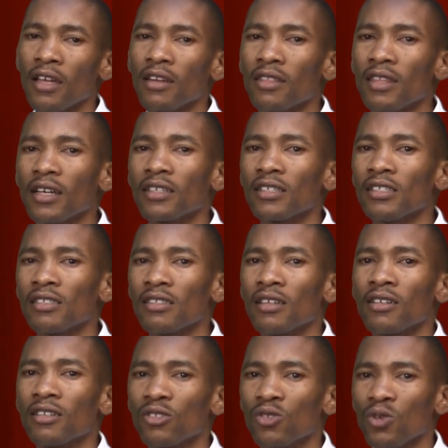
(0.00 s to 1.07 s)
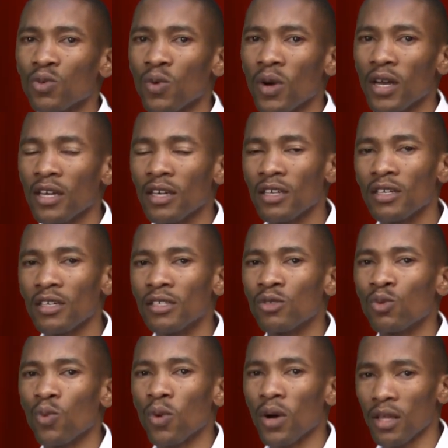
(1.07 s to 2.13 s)
and that is the reason why He
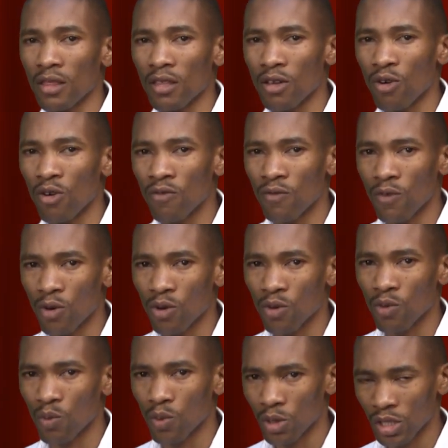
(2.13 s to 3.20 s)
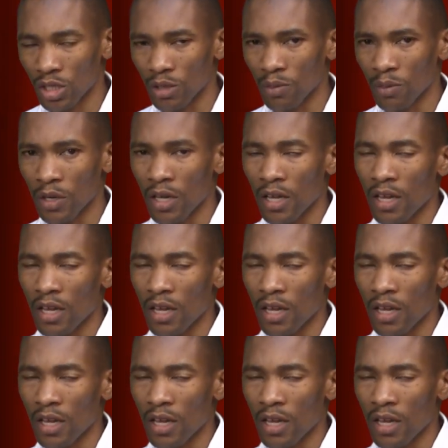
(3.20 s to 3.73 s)
is worthy of all worship